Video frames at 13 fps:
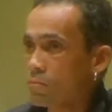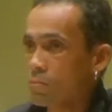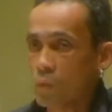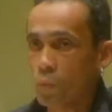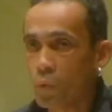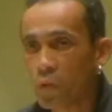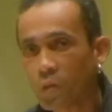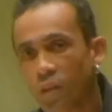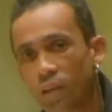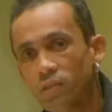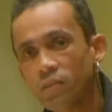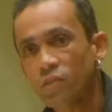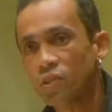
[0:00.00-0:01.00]
With
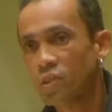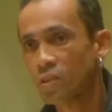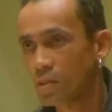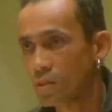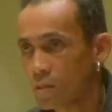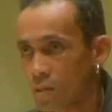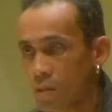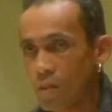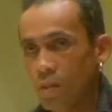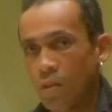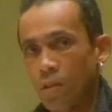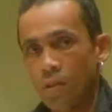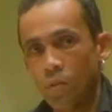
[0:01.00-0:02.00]
guns,
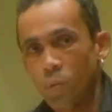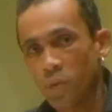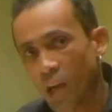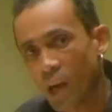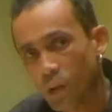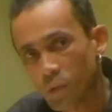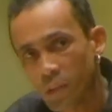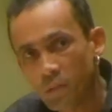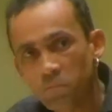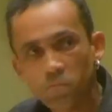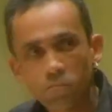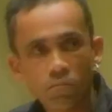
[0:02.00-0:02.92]
without them,